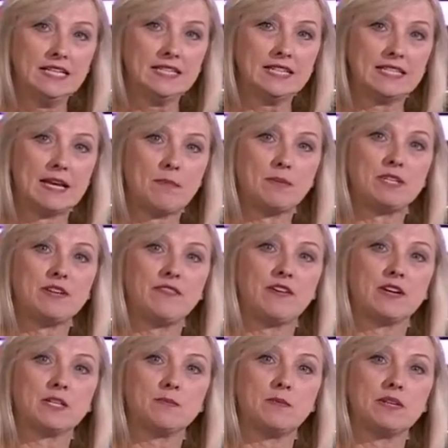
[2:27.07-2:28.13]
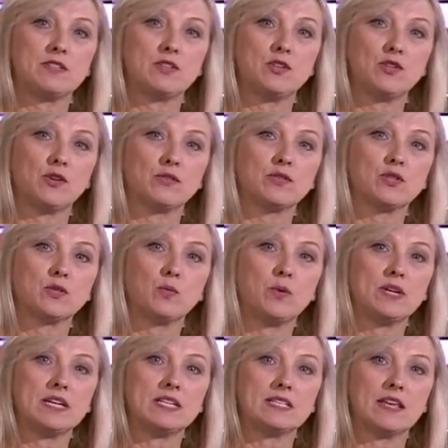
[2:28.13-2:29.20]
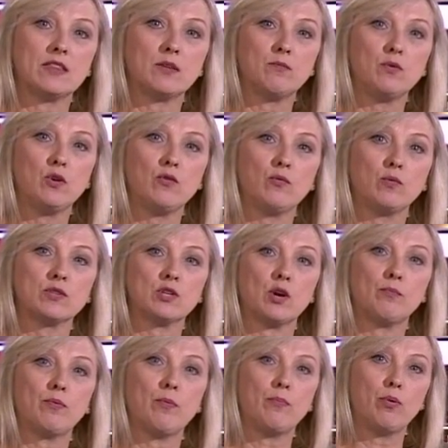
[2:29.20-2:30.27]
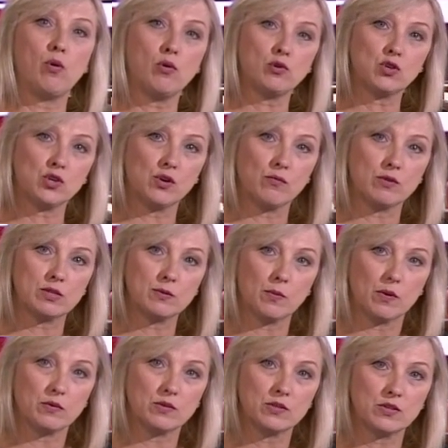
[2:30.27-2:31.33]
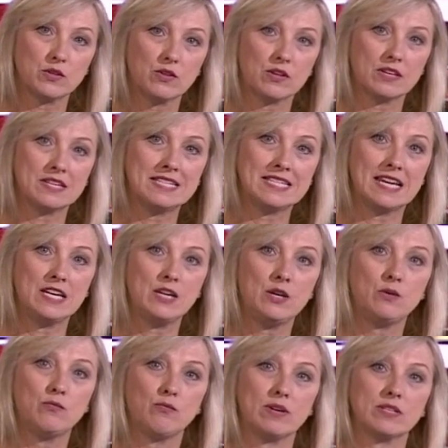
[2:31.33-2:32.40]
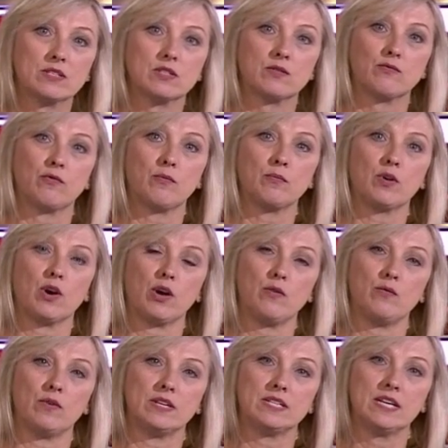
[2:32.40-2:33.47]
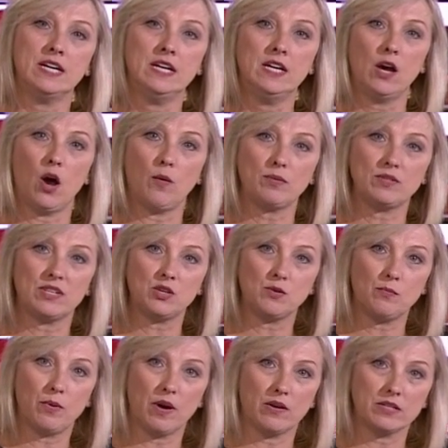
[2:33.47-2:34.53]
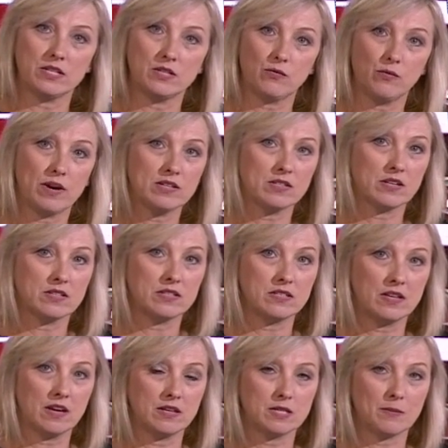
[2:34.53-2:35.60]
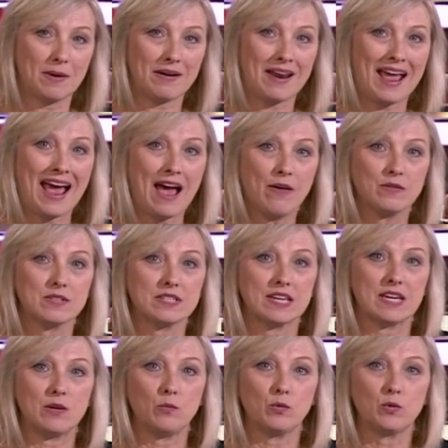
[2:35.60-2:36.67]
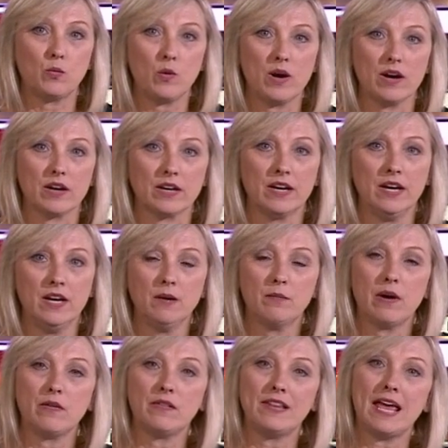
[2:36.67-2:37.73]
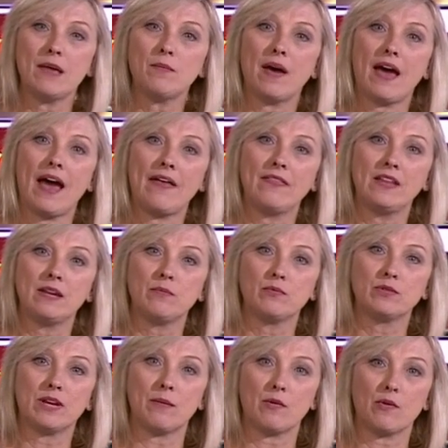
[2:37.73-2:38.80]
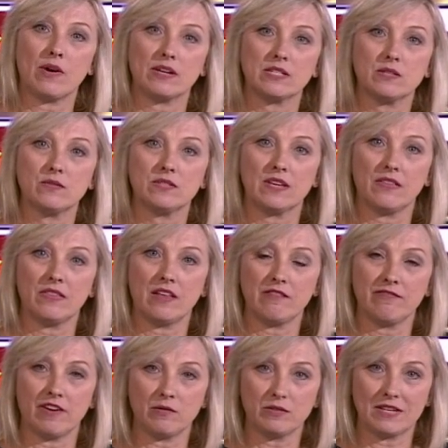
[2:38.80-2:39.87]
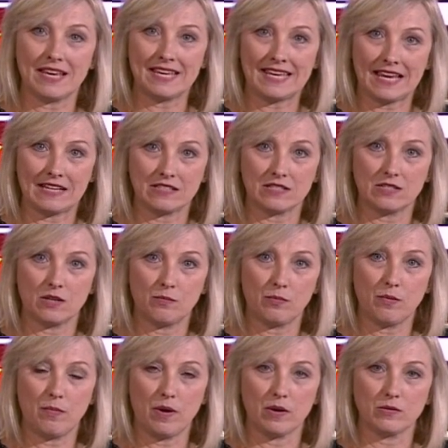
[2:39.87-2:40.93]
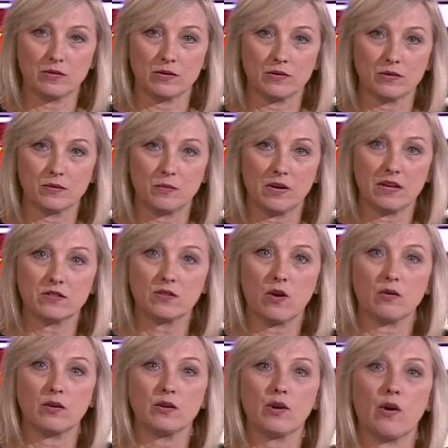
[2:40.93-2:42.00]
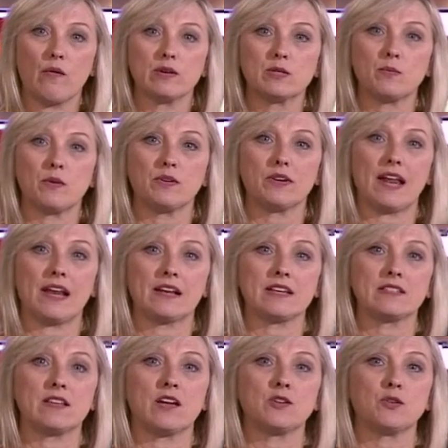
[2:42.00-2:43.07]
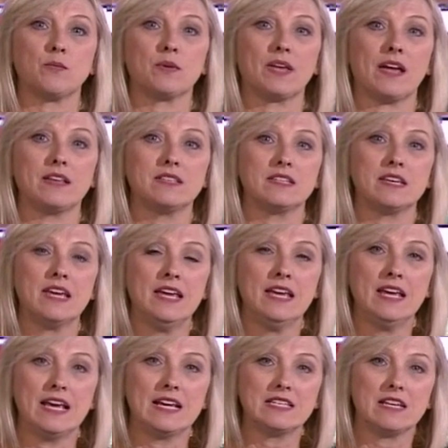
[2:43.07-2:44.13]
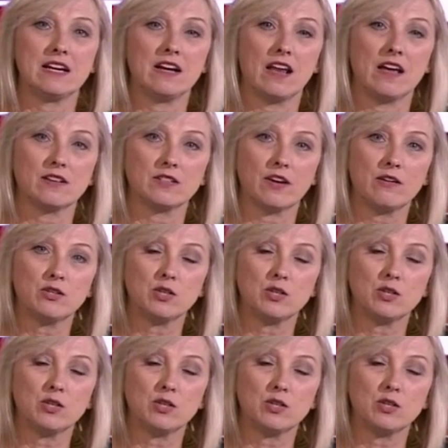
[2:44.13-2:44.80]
The Deputy First Minister, John Swinney, said the move was a proportionate response to the continued risks from COVID. Opposition parties have raised concerns about how the scheme would work. Both Labour and the Liberal Democrats have said they'll vote against the proposals. Well, our Scotland correspondent, Alexandra McKenzie, is in Glasgow and